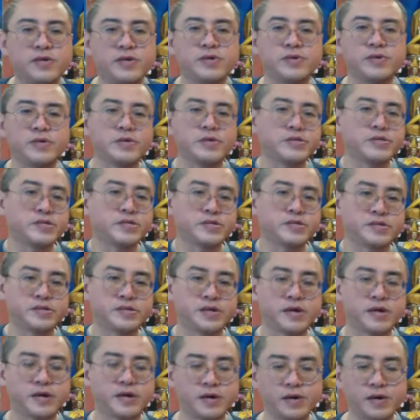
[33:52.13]
it is
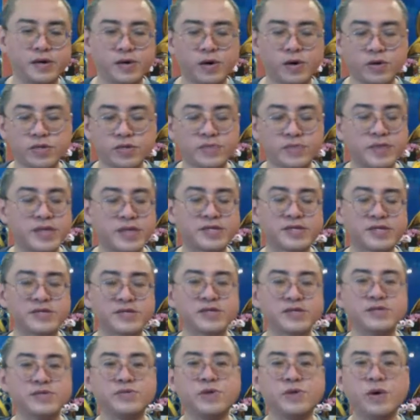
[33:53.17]

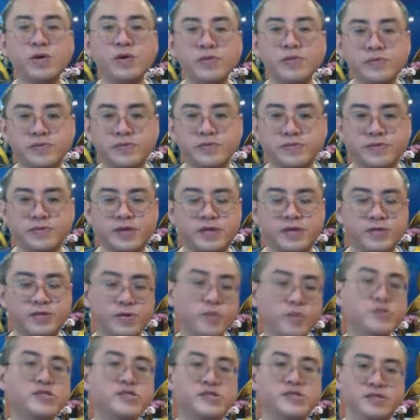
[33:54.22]
automatically known and
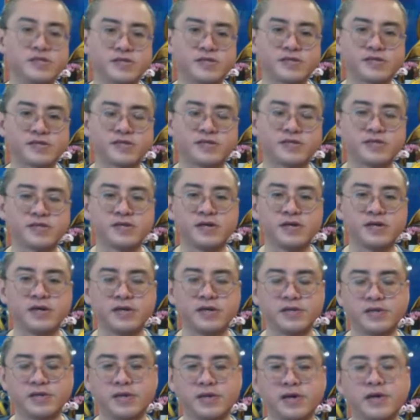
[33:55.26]
noticed,
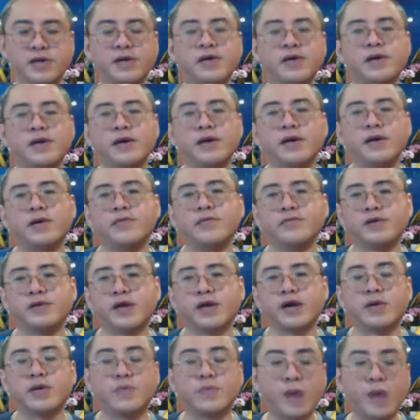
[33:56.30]
and we
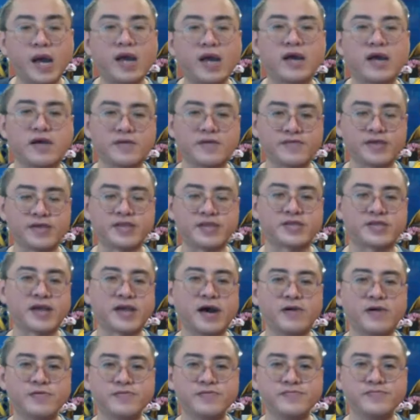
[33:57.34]
are aware of the
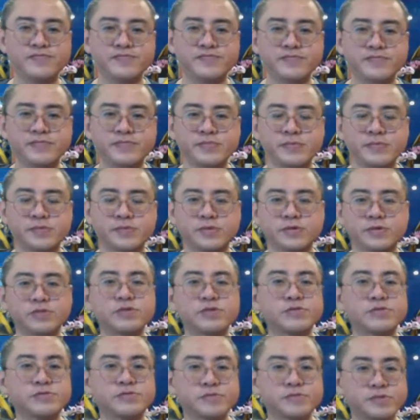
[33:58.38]
sound.
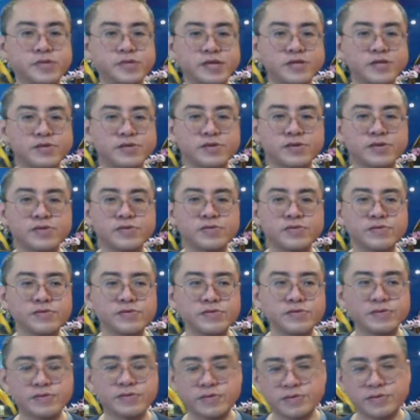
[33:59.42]
So there's
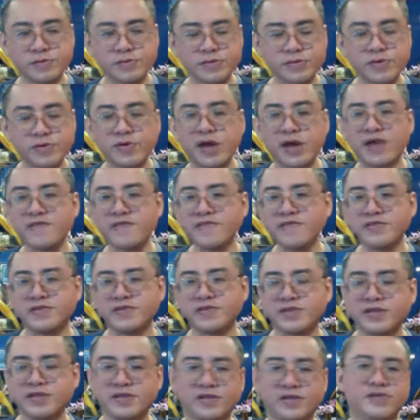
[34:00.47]
no effort
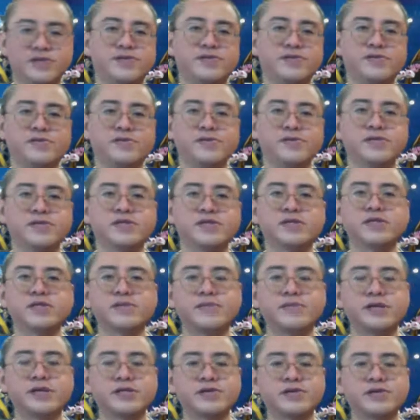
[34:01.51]
needed. It's just a matter of